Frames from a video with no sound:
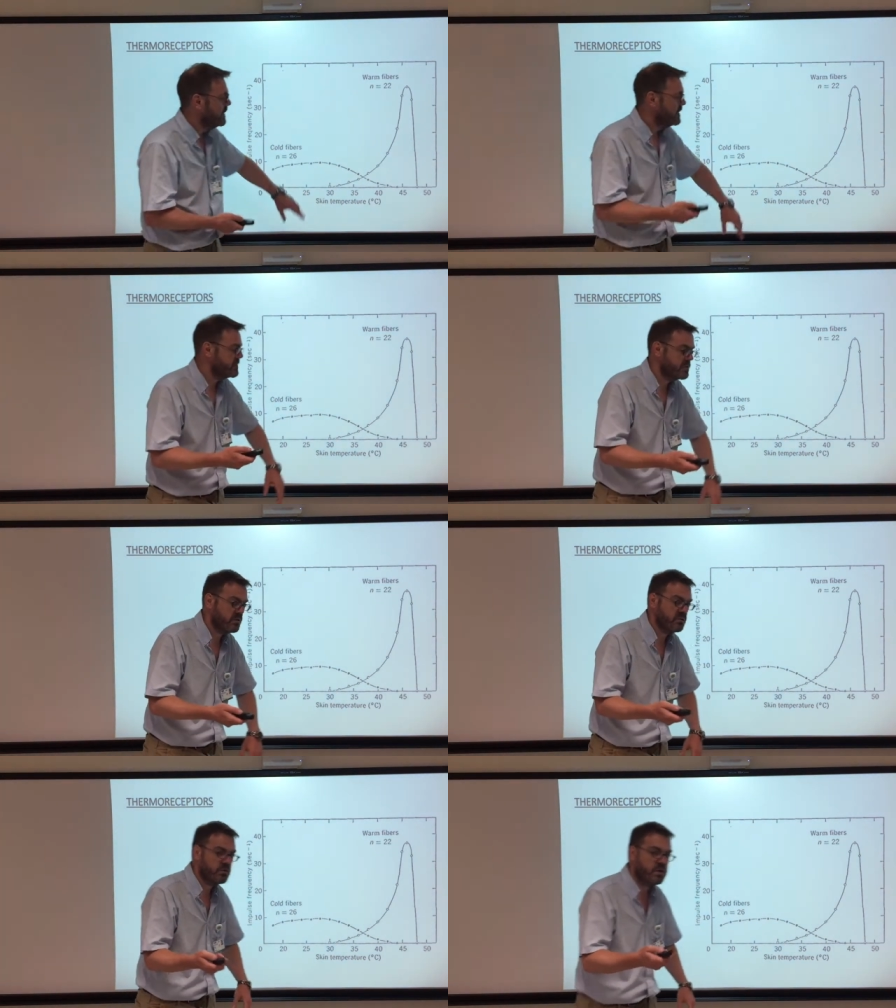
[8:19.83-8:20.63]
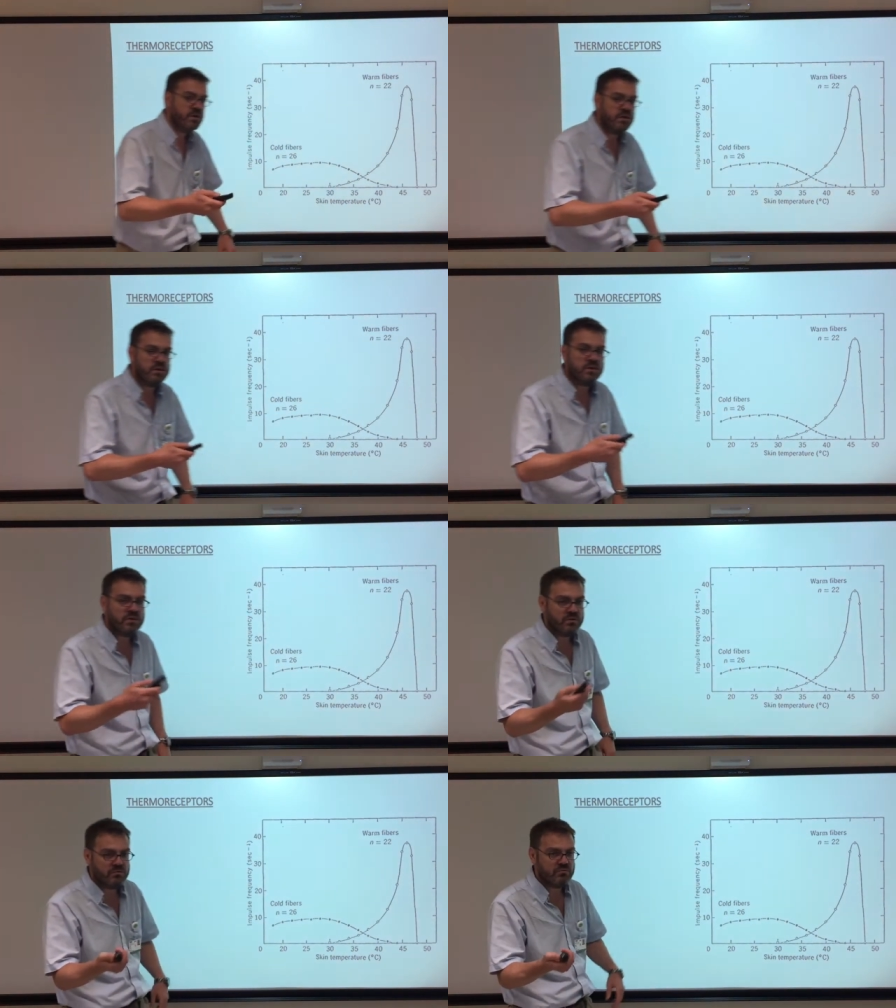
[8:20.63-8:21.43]
and so
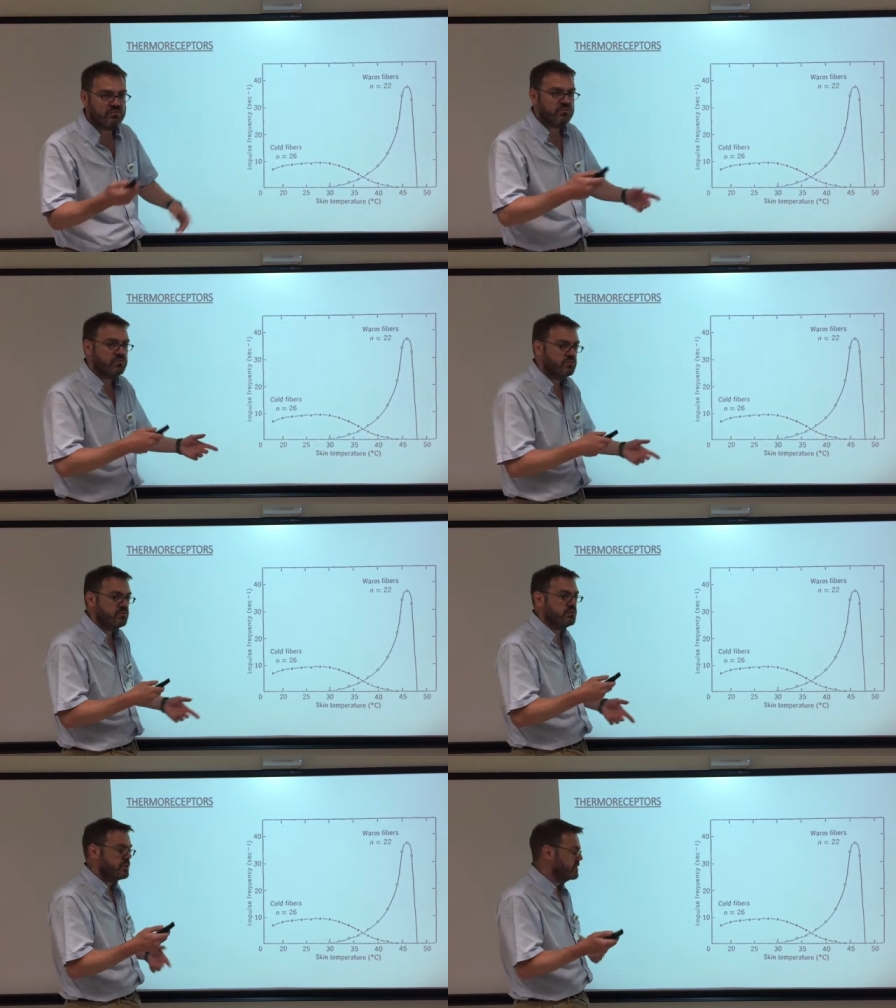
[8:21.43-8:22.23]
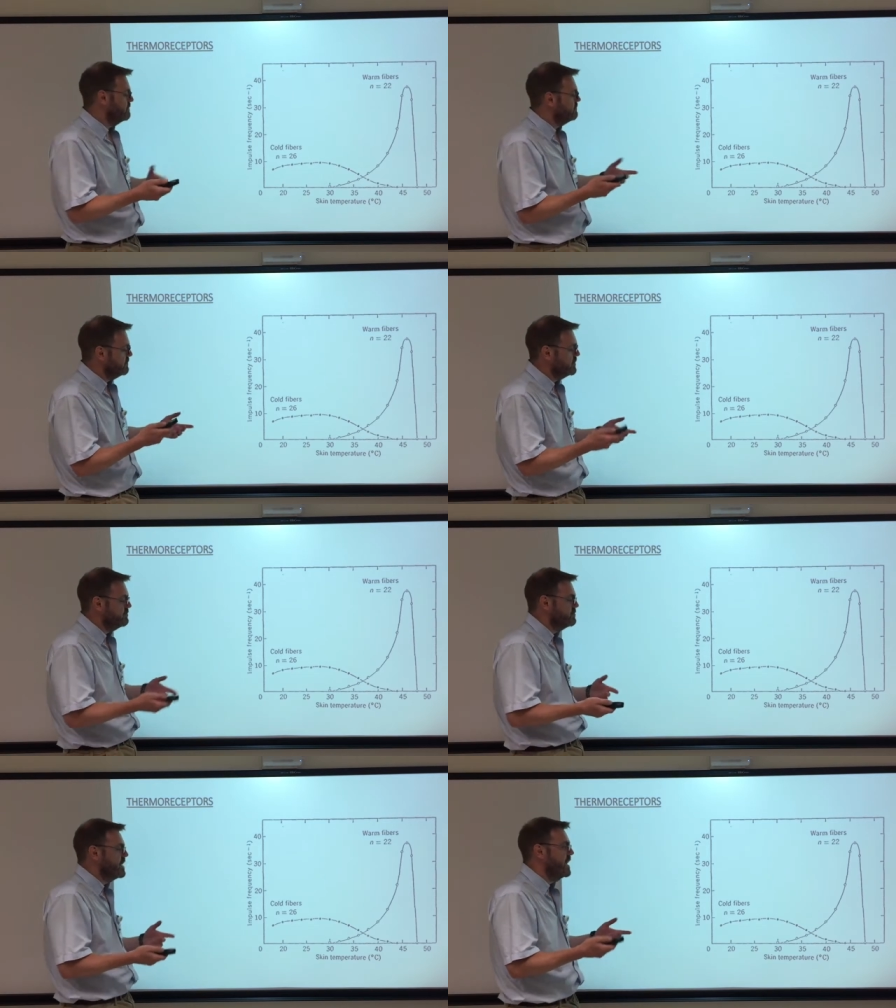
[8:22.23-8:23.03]
you
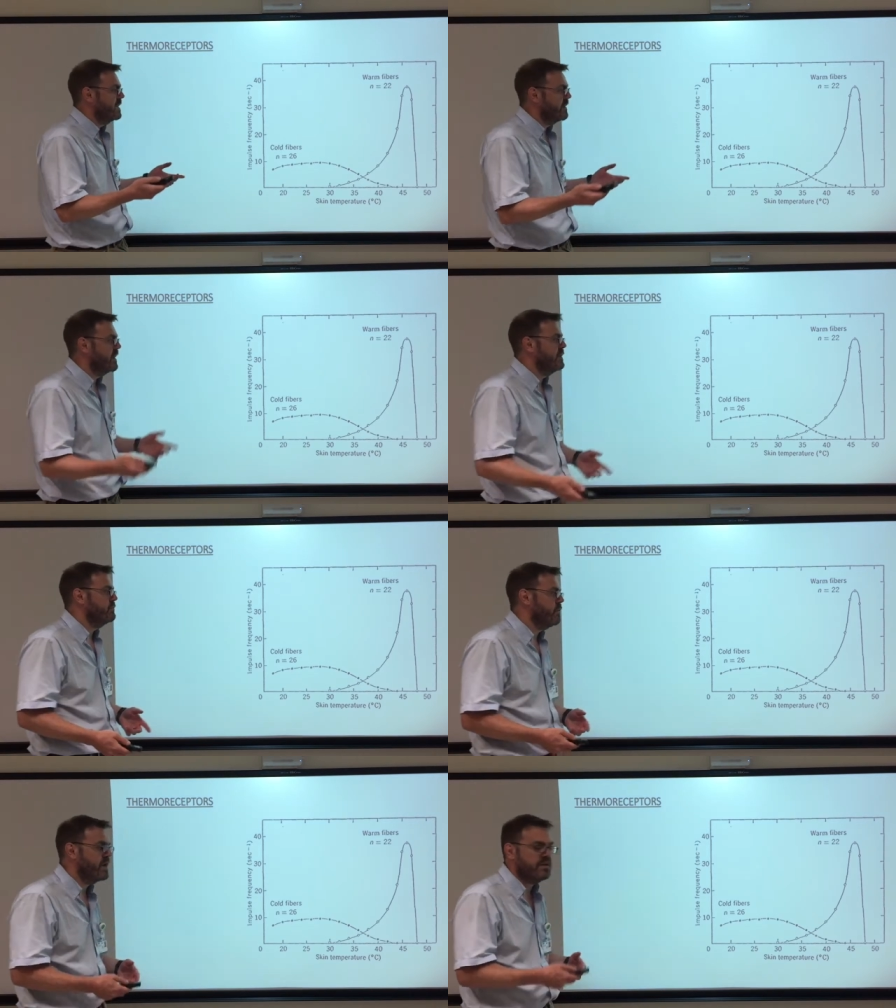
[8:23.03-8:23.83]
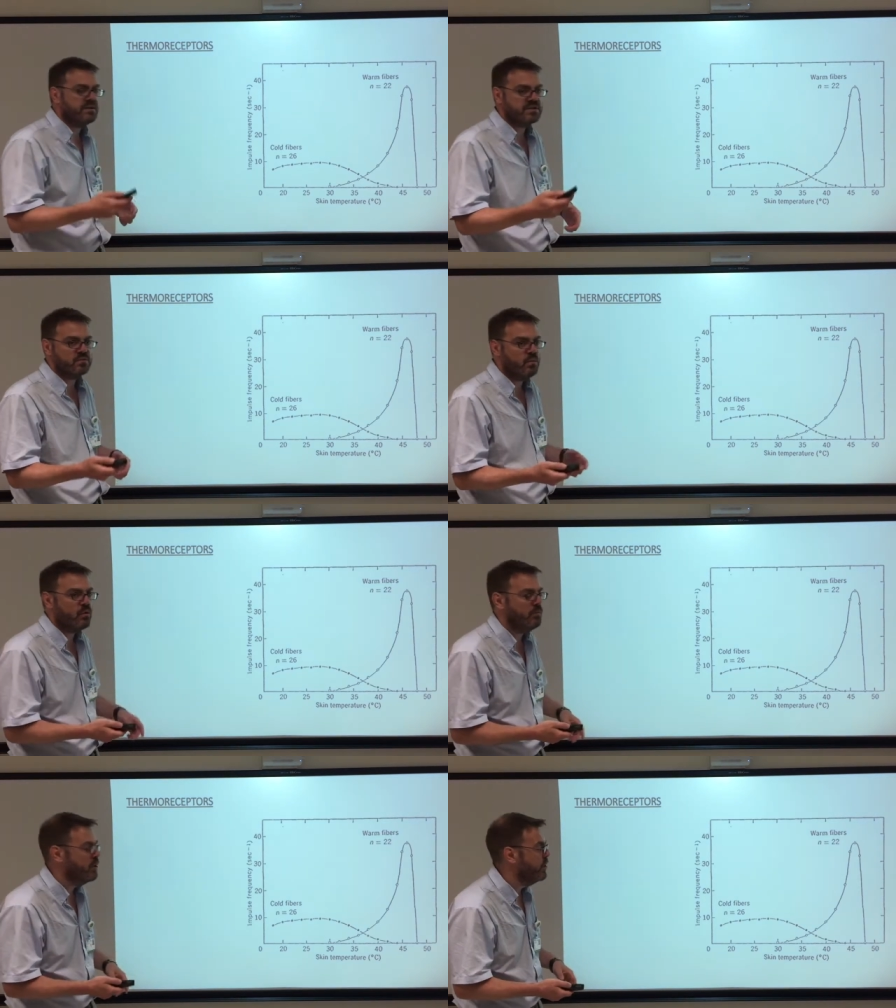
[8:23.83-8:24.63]
you tell them whether it's
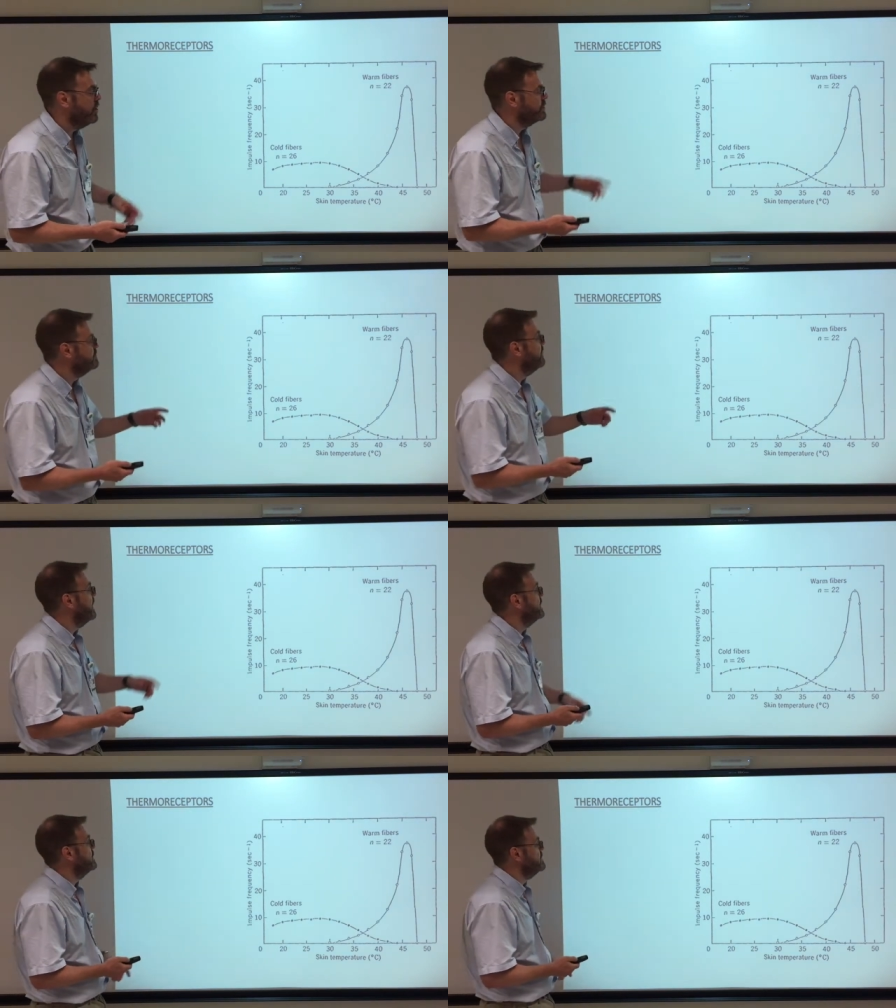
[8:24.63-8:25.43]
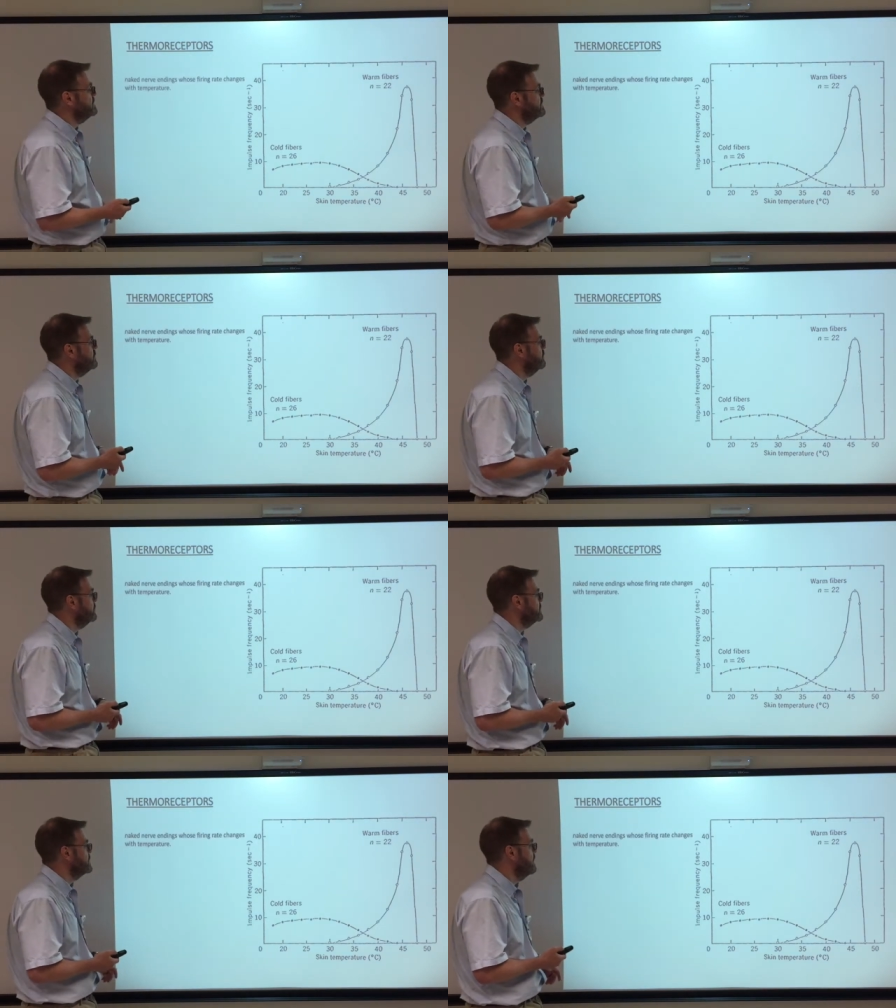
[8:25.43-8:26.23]
warm or hot by these
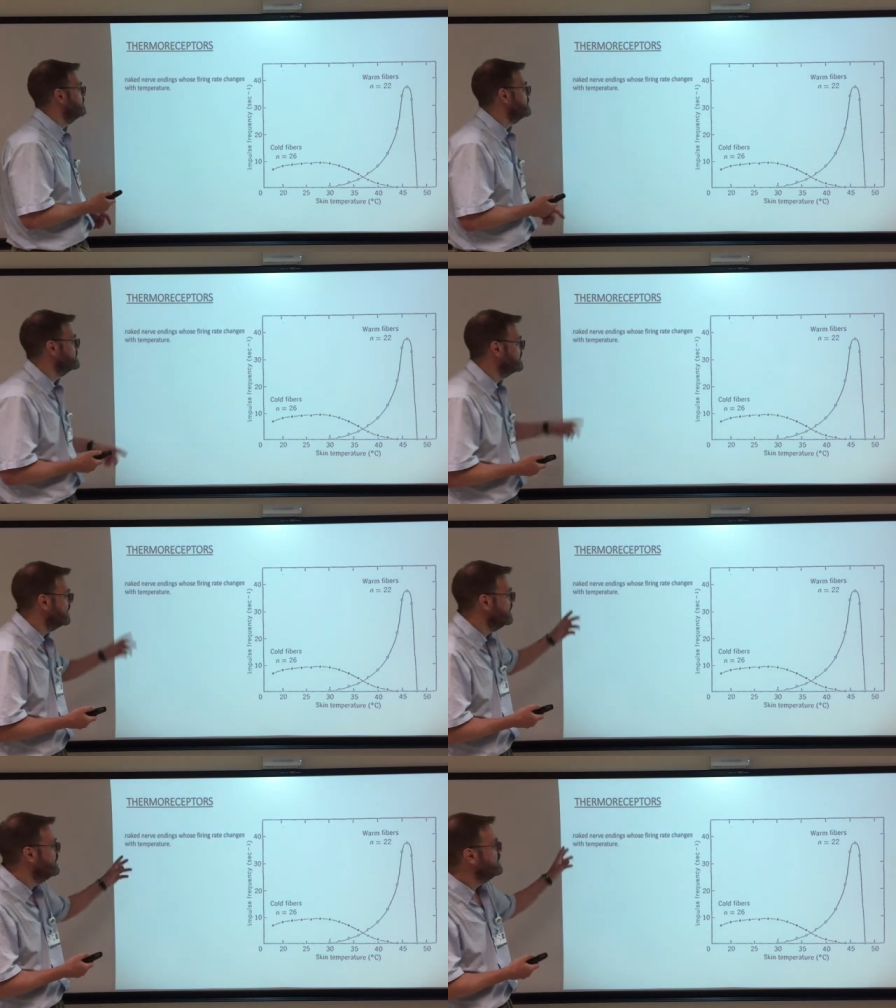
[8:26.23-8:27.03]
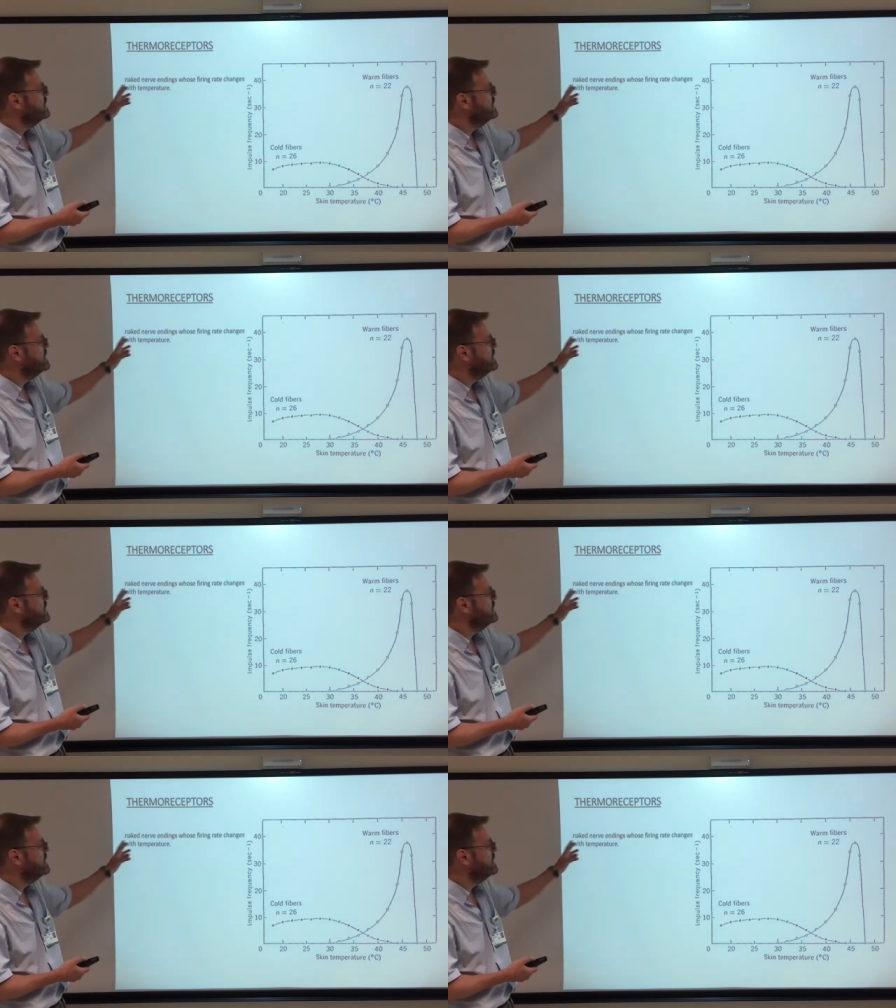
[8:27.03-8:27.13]
thermoreceptors and they're